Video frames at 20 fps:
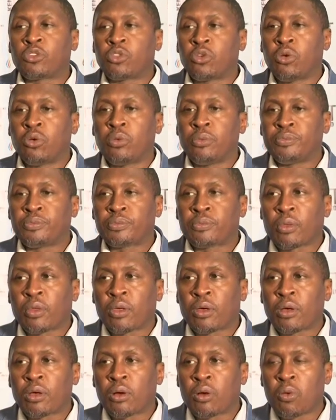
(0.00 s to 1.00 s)
So
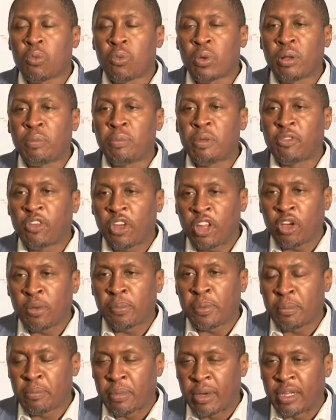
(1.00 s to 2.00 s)
we'll be very
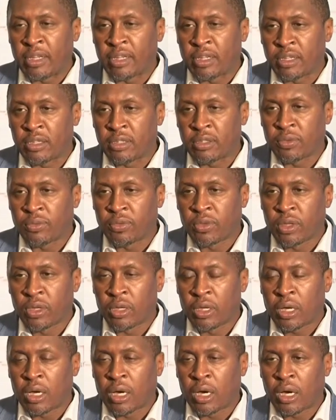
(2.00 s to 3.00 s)
open-minded,
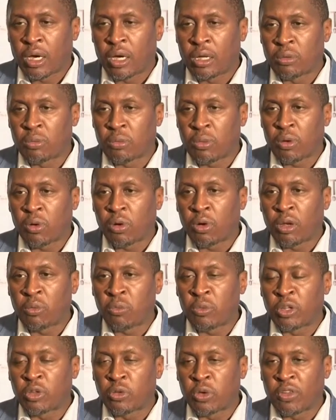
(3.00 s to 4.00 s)
and all
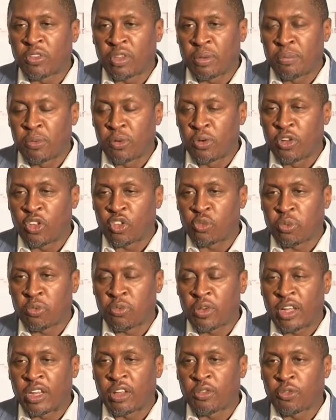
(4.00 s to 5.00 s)
we'll do as a board is
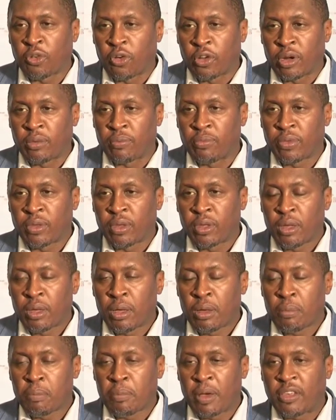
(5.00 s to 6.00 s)
provide a forum
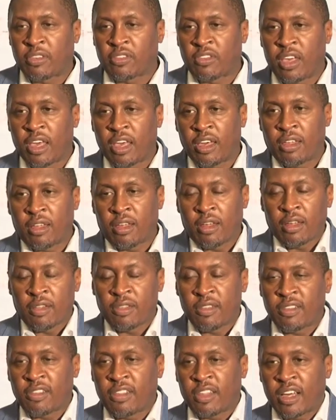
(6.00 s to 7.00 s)
by saying,
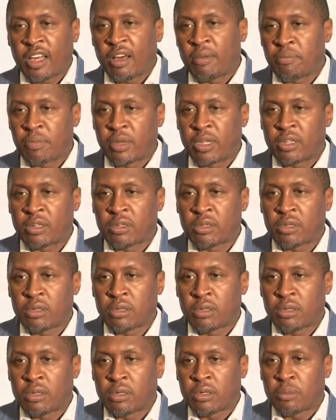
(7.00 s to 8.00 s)
these are the government
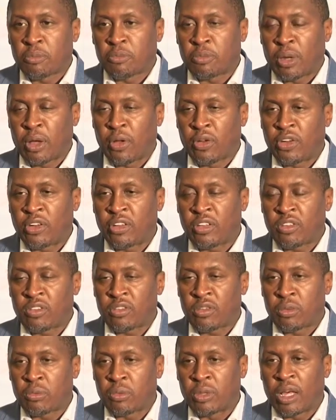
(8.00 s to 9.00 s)

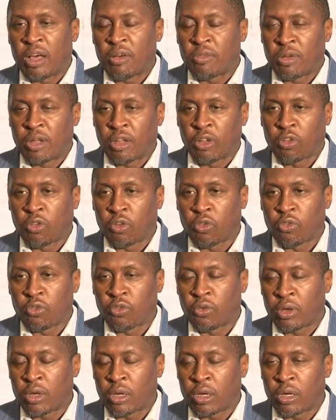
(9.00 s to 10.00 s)
priorities. We'll have a lot
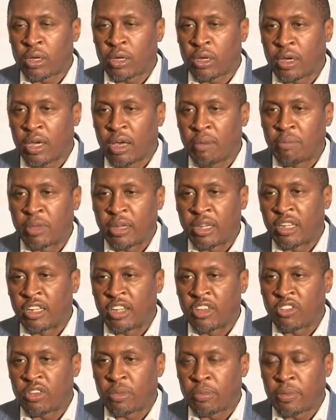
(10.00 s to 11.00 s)
of government
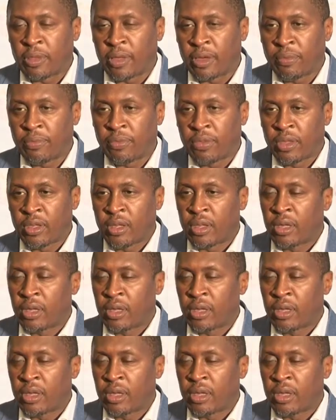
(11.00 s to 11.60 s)
leadership there.